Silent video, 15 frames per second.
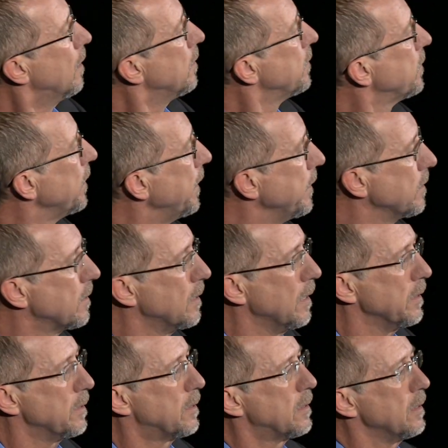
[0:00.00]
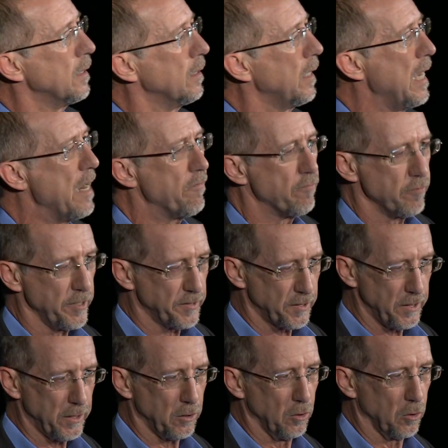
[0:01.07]
says that uh, every
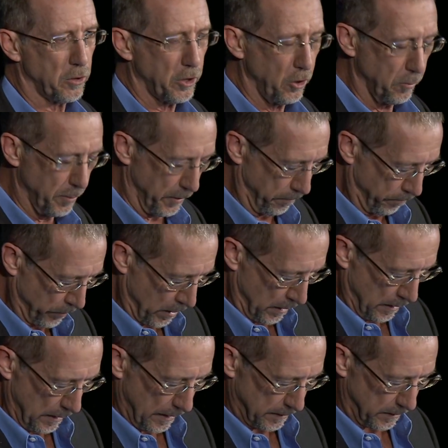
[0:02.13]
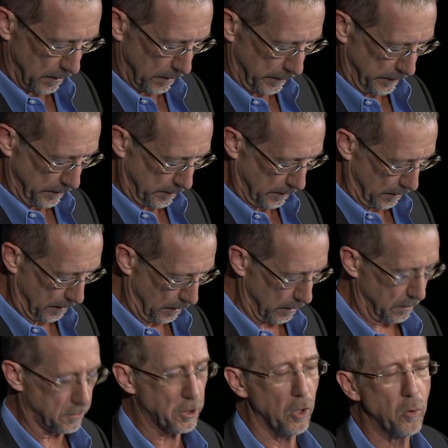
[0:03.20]
single Cuban has at least
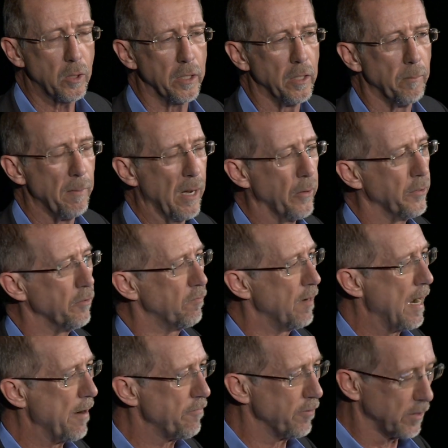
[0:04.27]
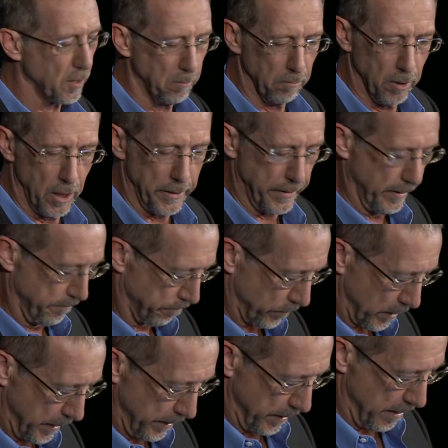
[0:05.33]
a token amount of African blood
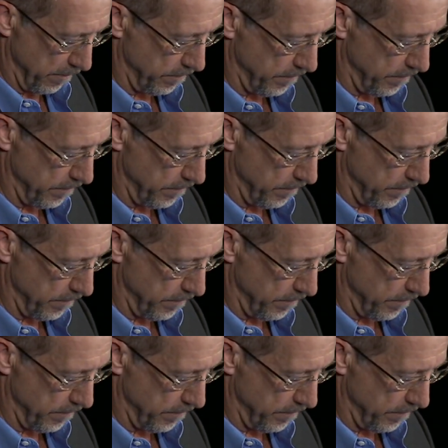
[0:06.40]
in their